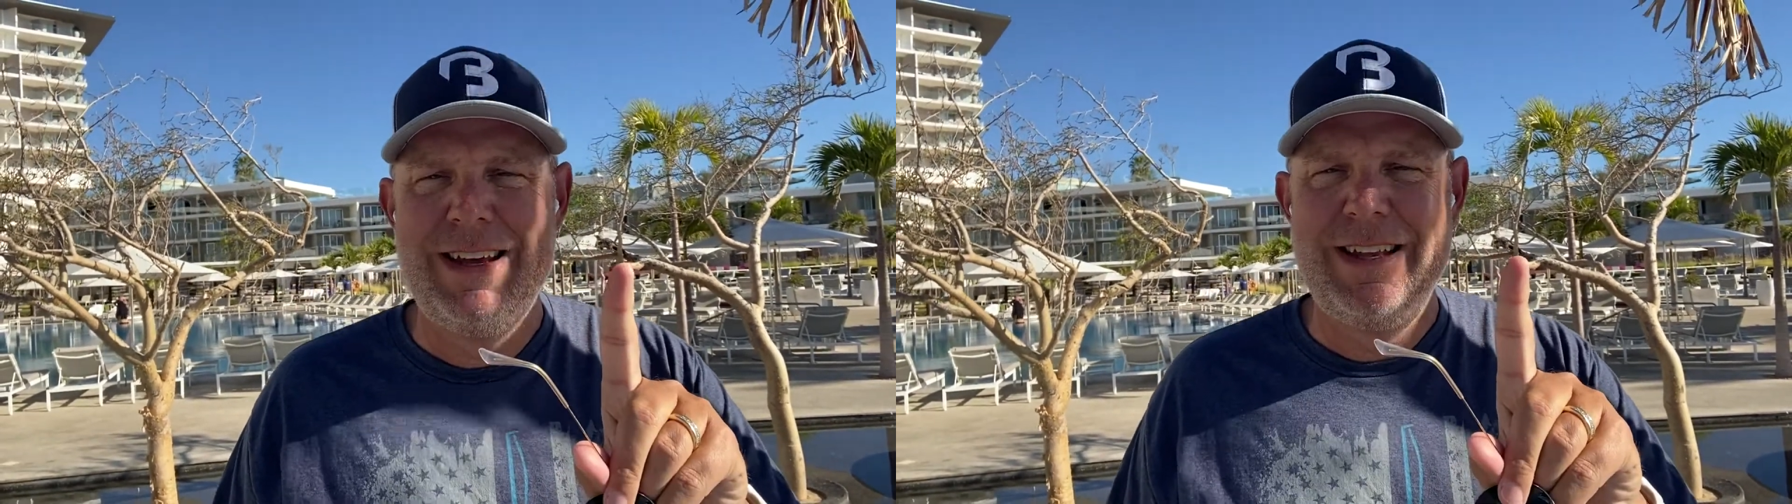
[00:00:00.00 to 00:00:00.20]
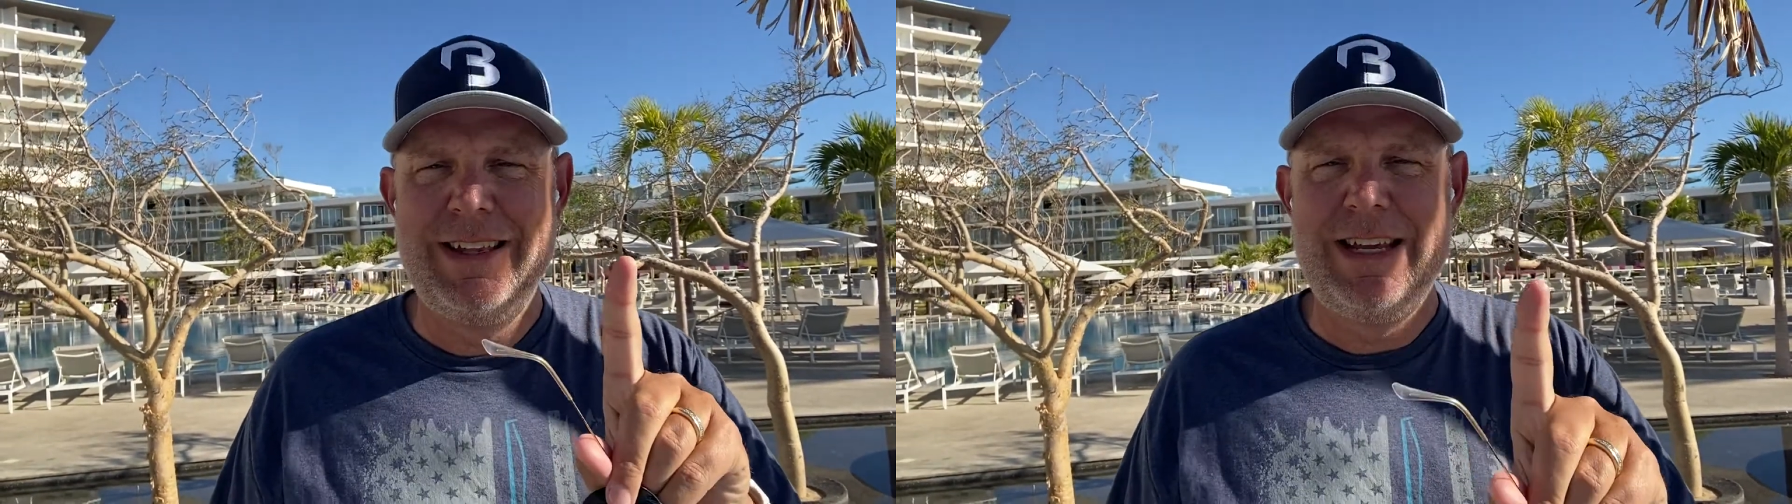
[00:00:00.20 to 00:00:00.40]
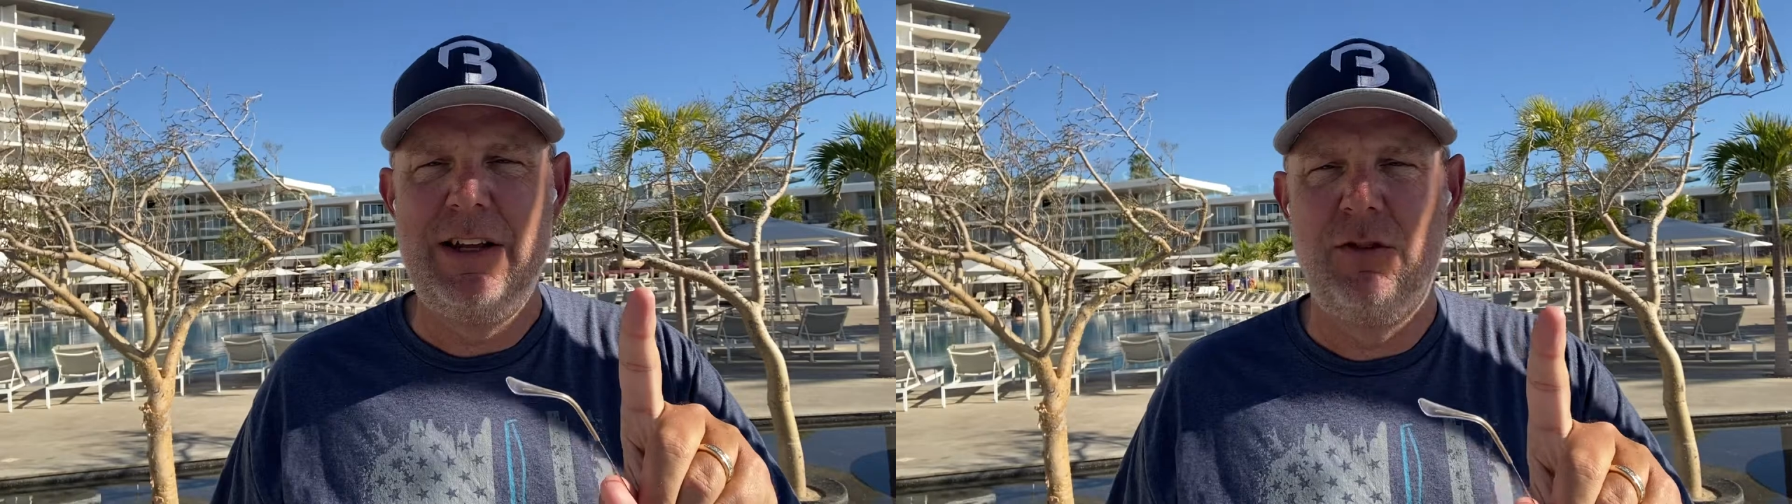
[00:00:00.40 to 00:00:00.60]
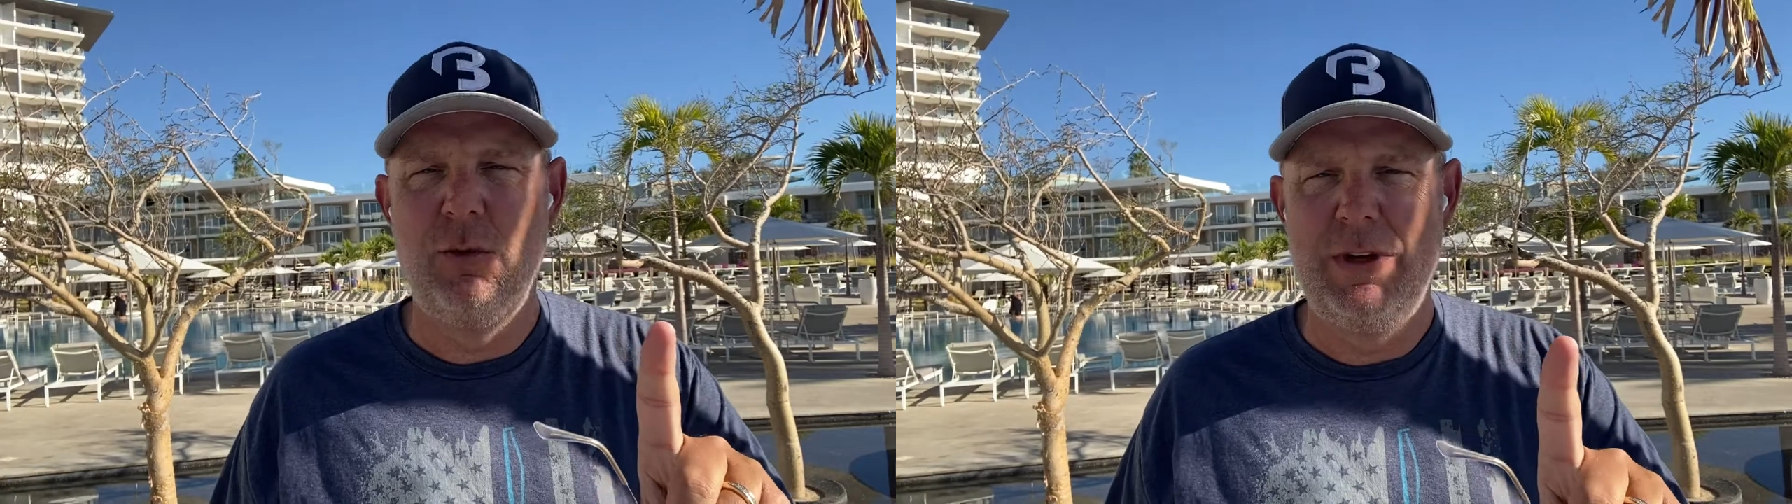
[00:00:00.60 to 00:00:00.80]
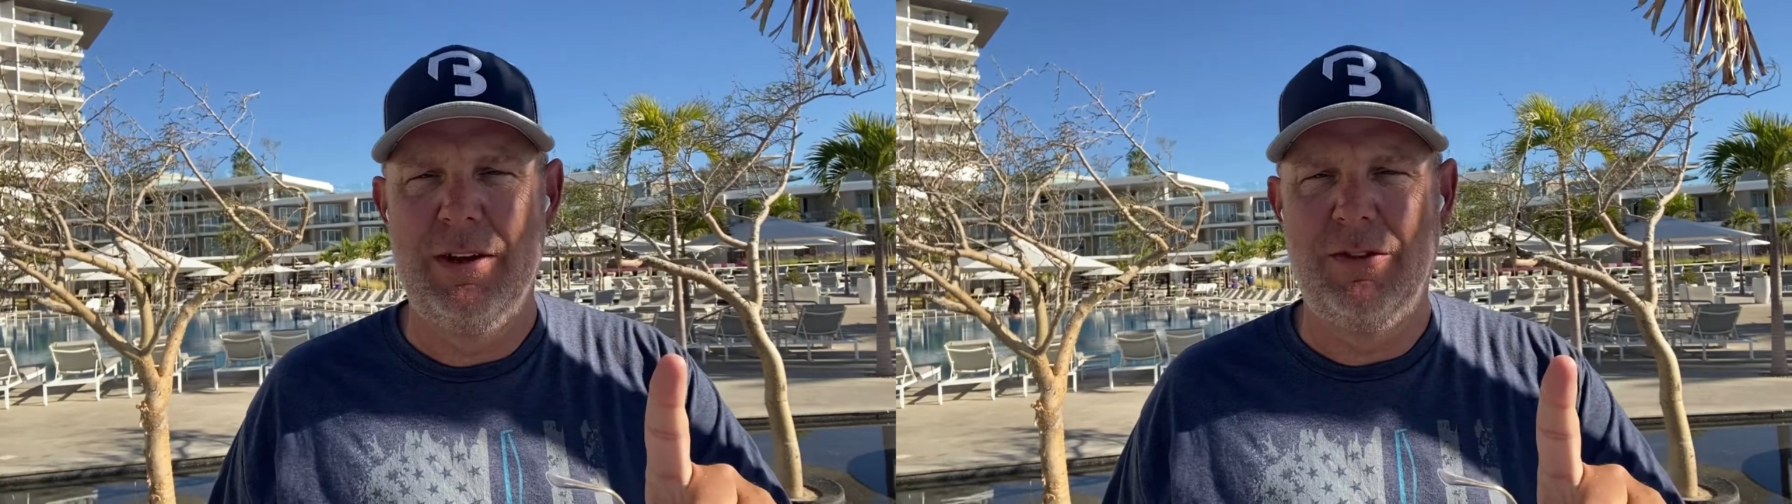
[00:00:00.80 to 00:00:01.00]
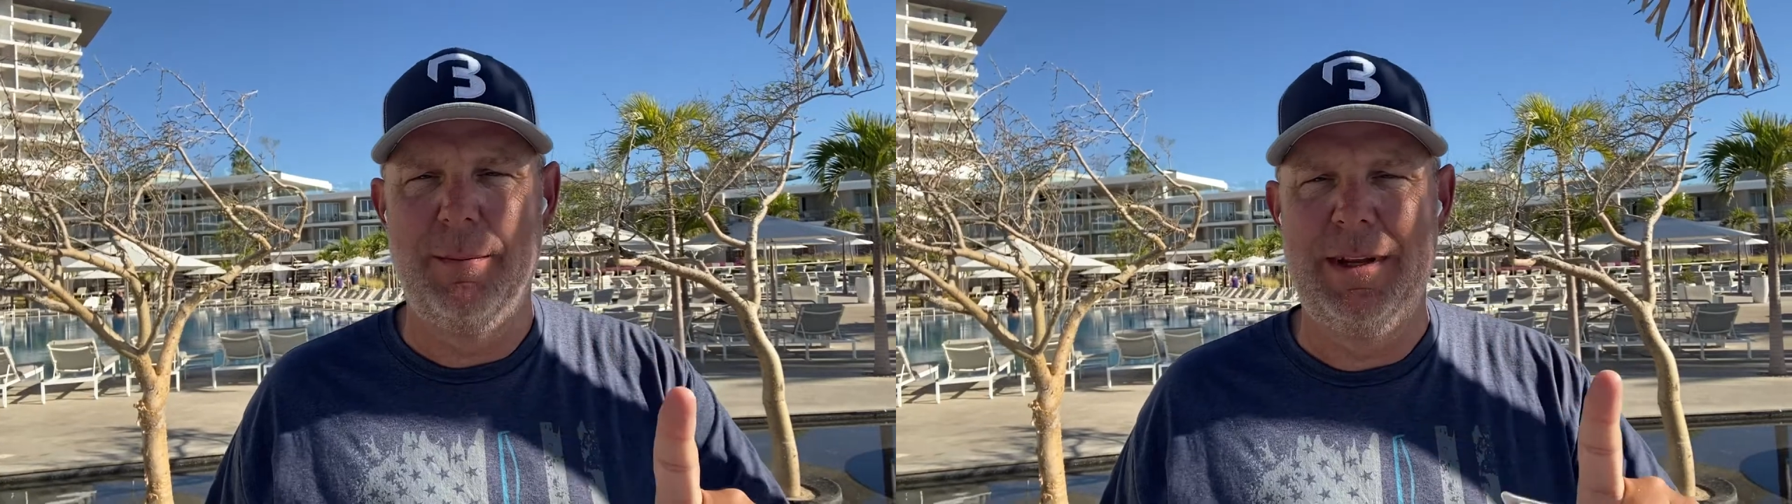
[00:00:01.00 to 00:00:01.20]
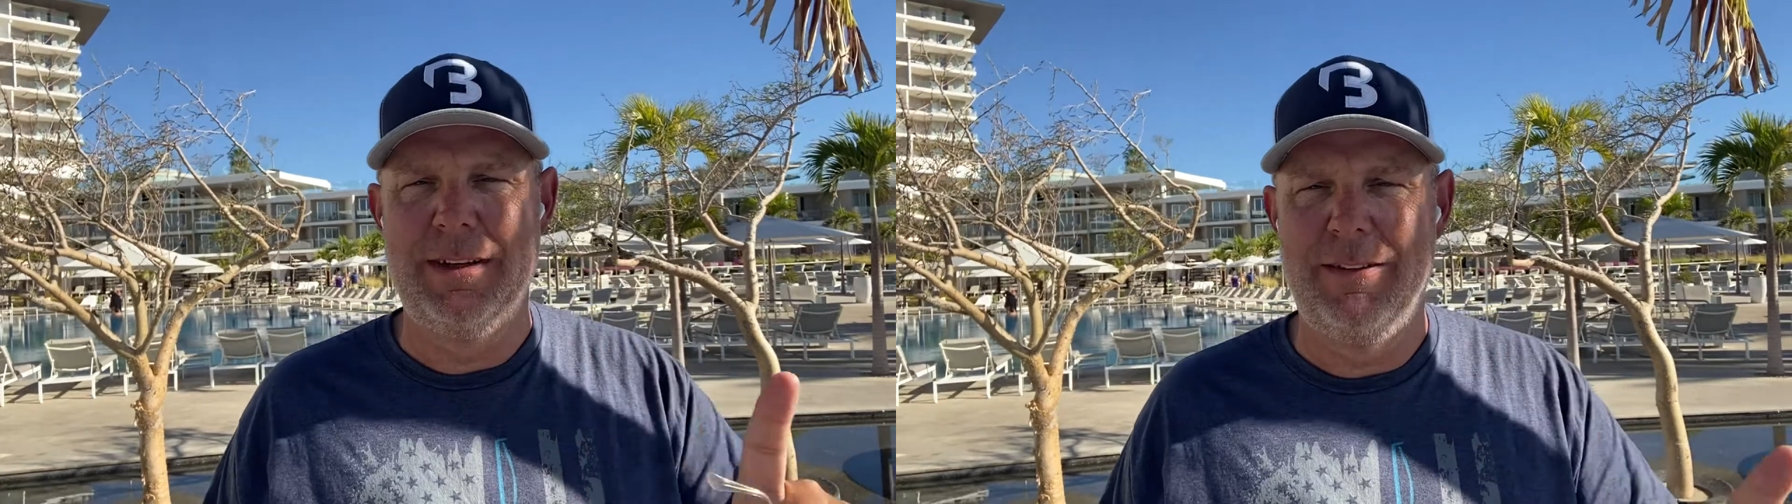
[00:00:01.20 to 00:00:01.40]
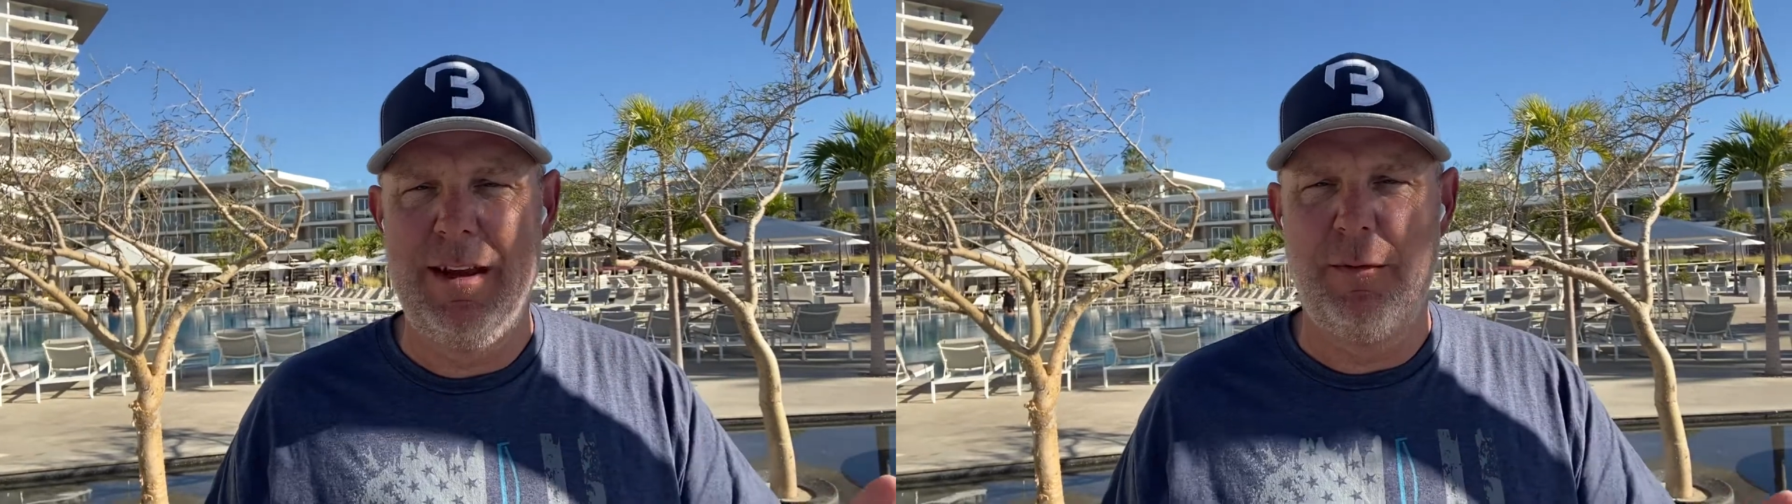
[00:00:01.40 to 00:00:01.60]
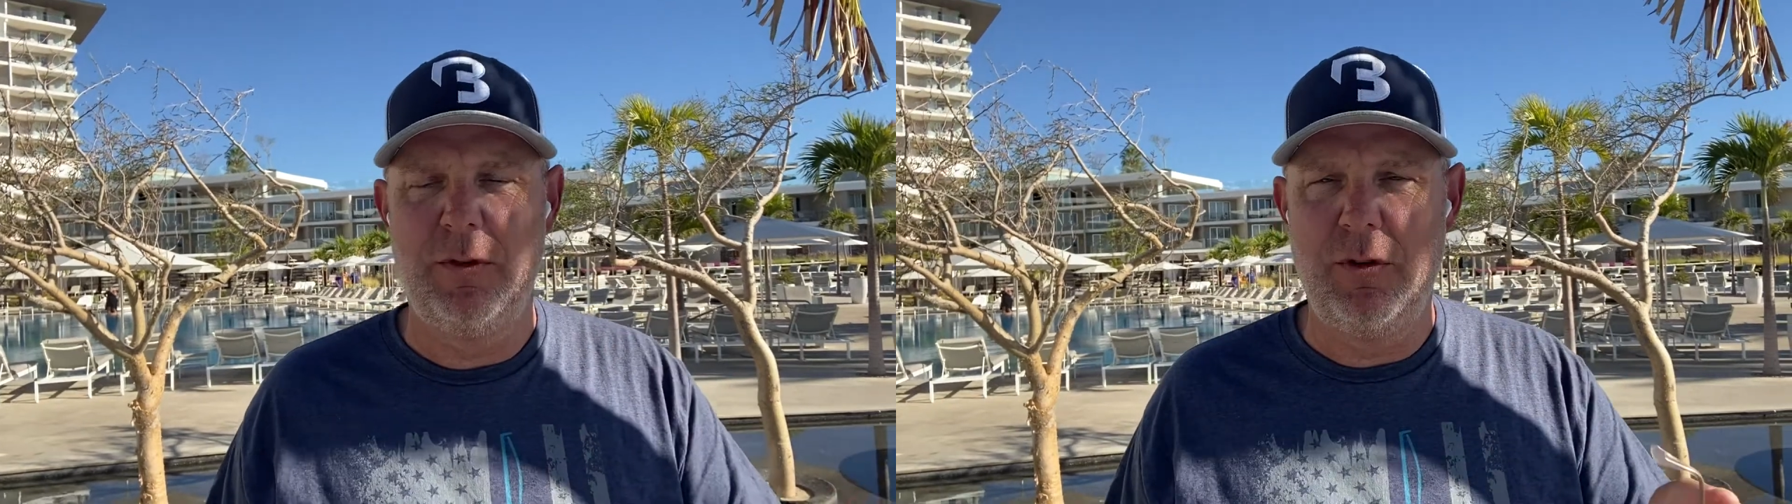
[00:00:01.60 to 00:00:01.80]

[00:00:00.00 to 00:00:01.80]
need to get something that's different.